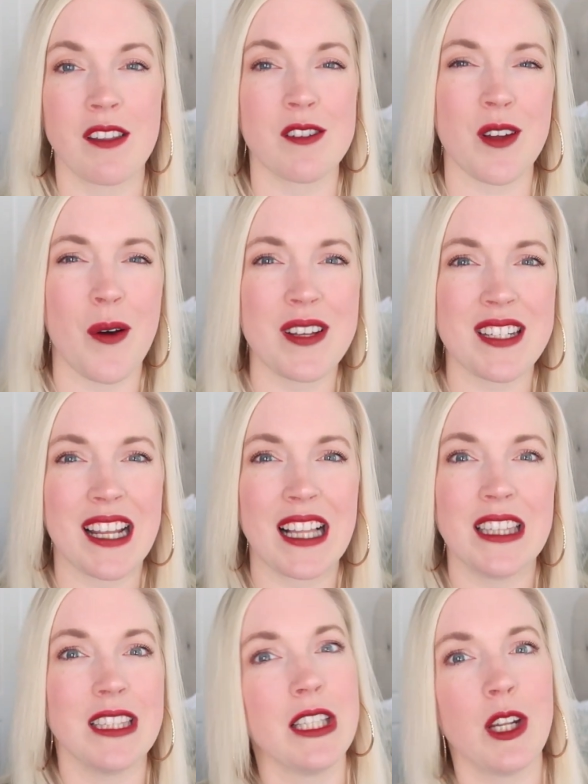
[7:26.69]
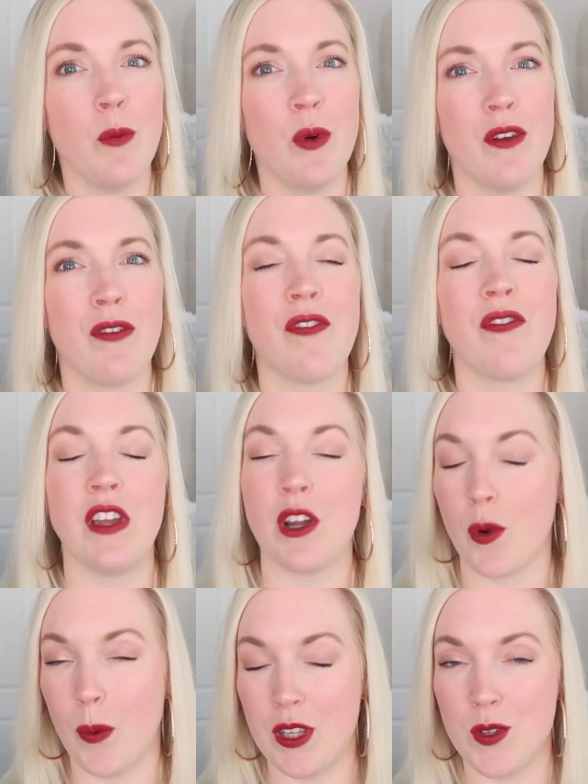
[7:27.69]
and there's always like a little bit of
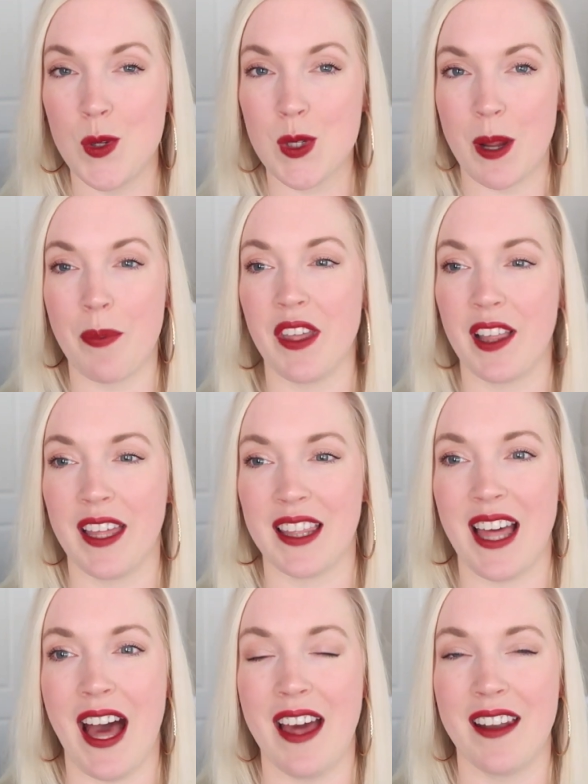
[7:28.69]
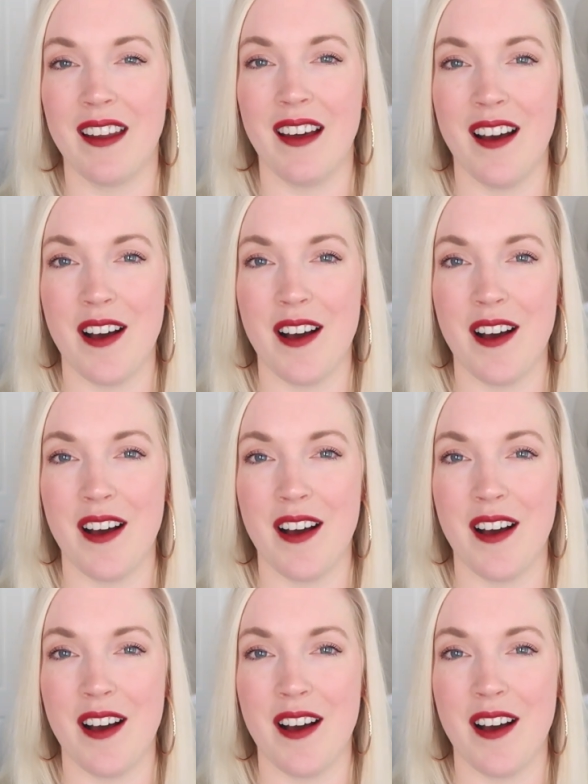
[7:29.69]
fear when you do something like that.